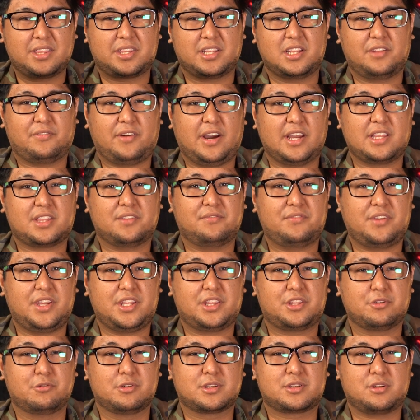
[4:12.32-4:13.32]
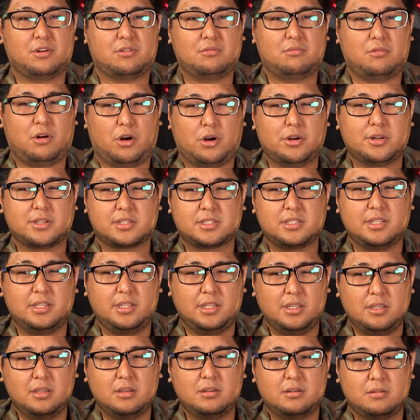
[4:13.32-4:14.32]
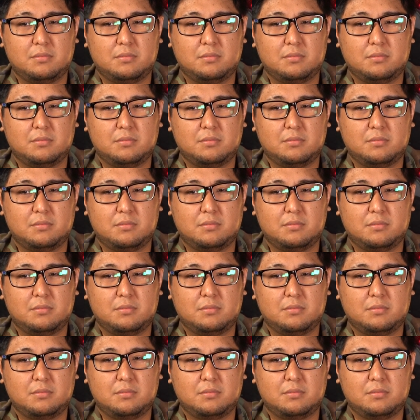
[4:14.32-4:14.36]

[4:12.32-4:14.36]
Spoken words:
the Leviathan V2 is honestly